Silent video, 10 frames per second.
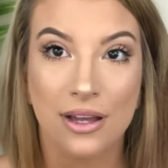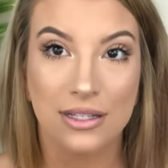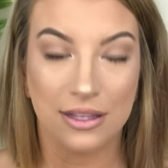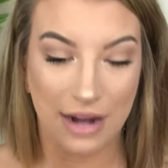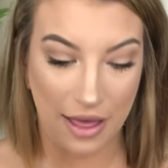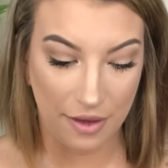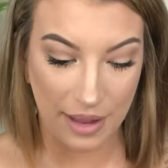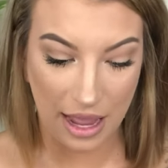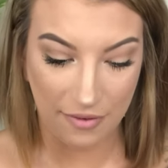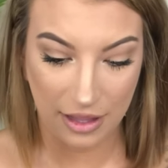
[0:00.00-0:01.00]
So now that
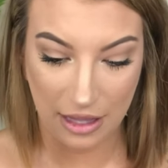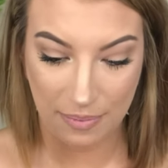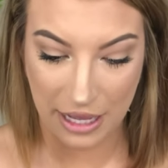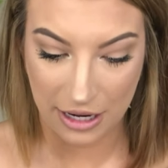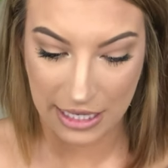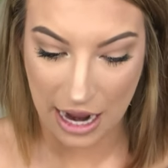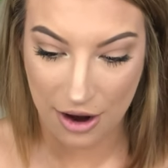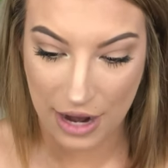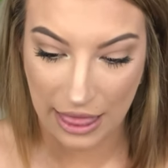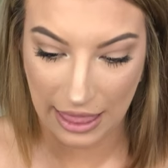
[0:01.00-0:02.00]
we have the lip liner down,